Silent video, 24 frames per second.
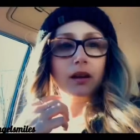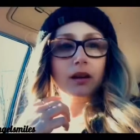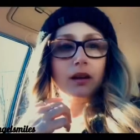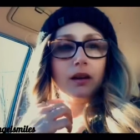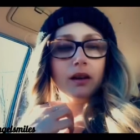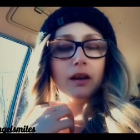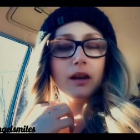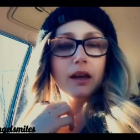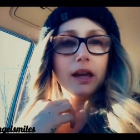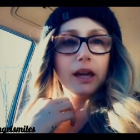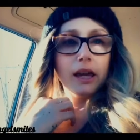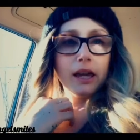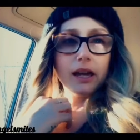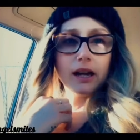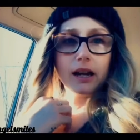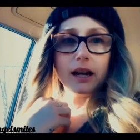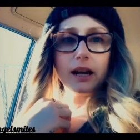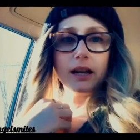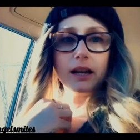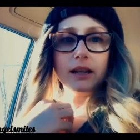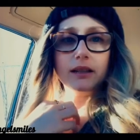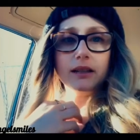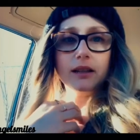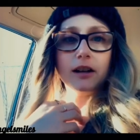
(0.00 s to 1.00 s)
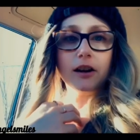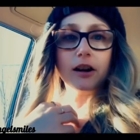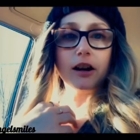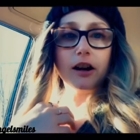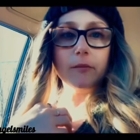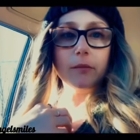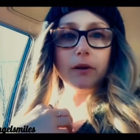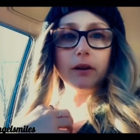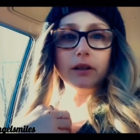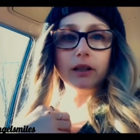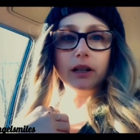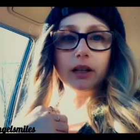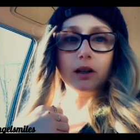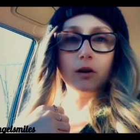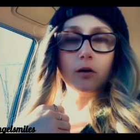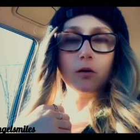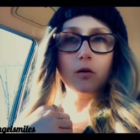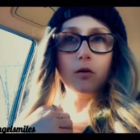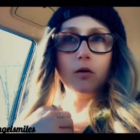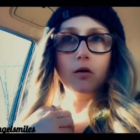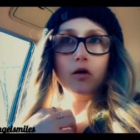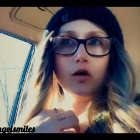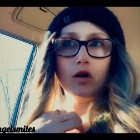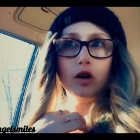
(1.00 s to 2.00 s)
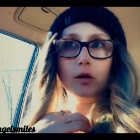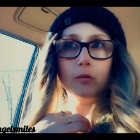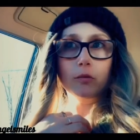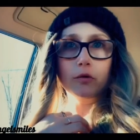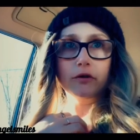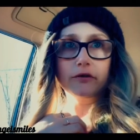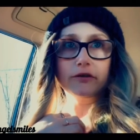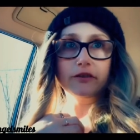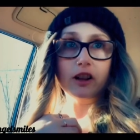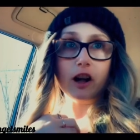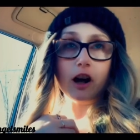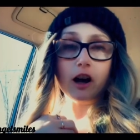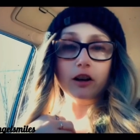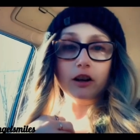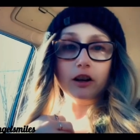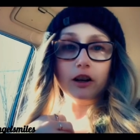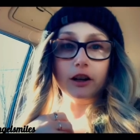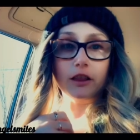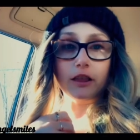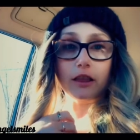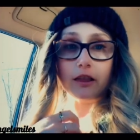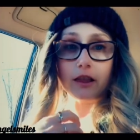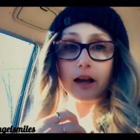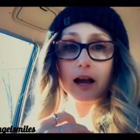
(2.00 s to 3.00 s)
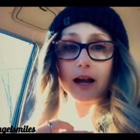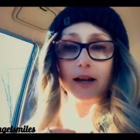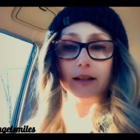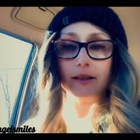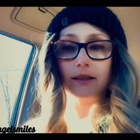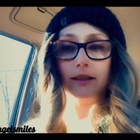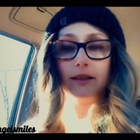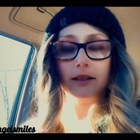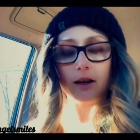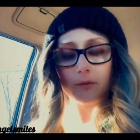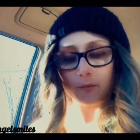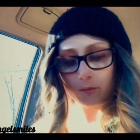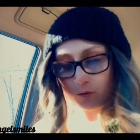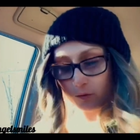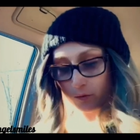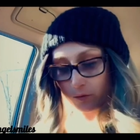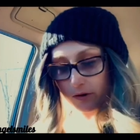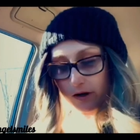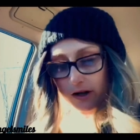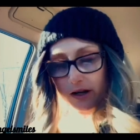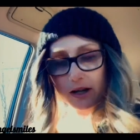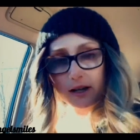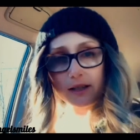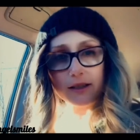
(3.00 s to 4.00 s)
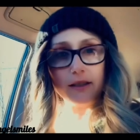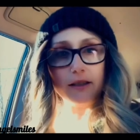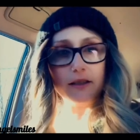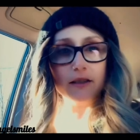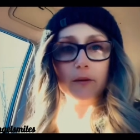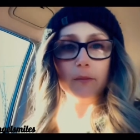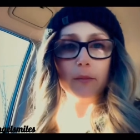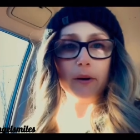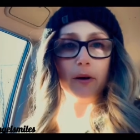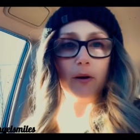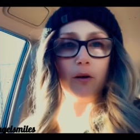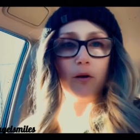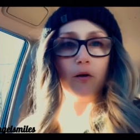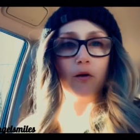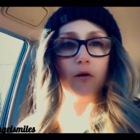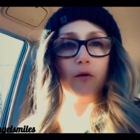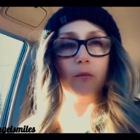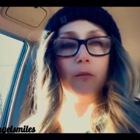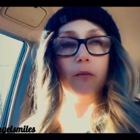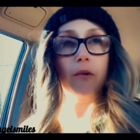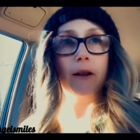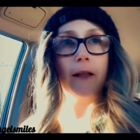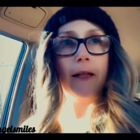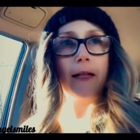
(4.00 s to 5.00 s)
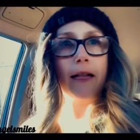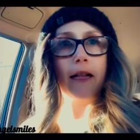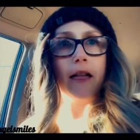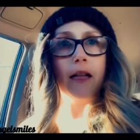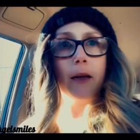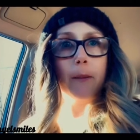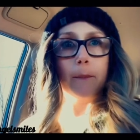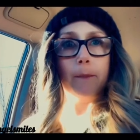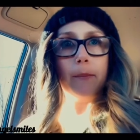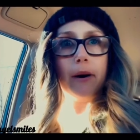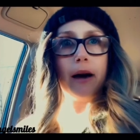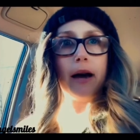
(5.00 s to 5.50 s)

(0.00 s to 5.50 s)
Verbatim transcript: Hey guys, sorry I've been like a horrible vlogger the last couple weeks since I've been home but